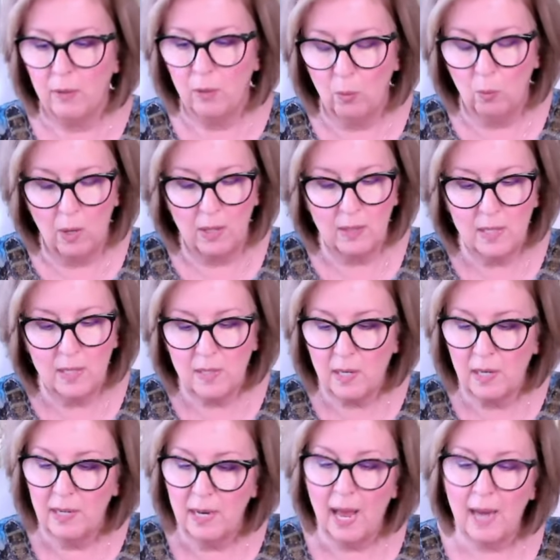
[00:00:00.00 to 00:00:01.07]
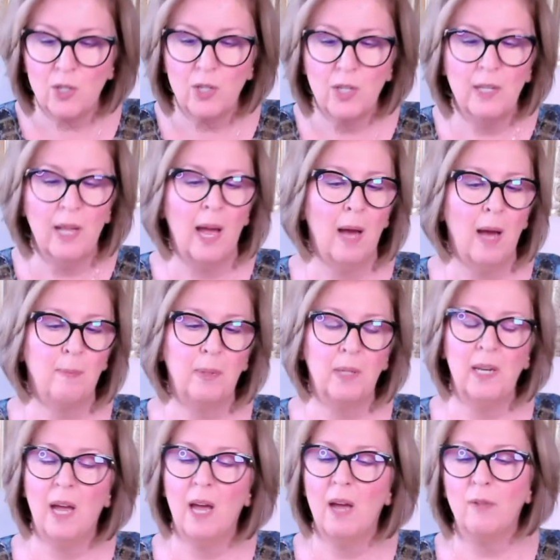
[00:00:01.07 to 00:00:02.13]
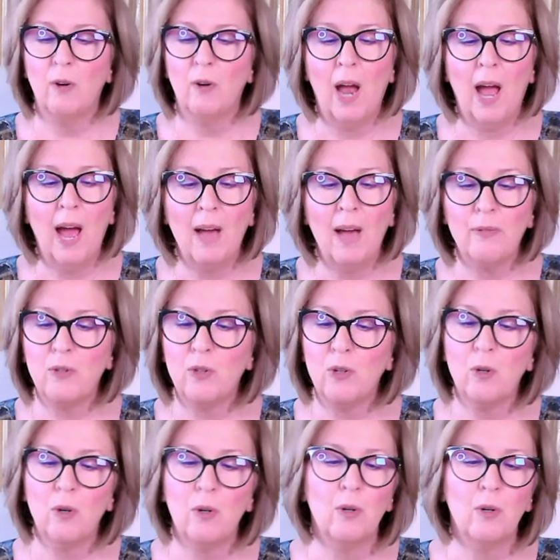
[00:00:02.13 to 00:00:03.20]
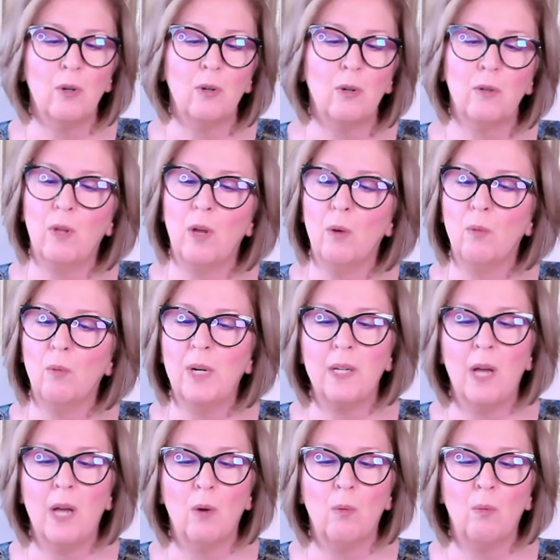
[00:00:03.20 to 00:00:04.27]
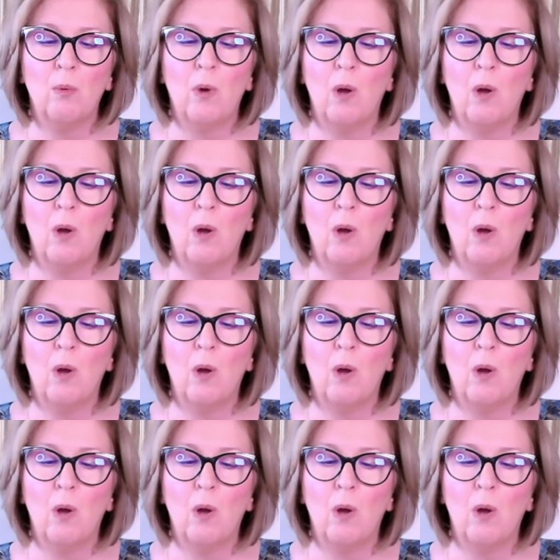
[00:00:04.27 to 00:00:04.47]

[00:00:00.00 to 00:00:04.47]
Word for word: You want this connection, the happily ever after, a, re, a,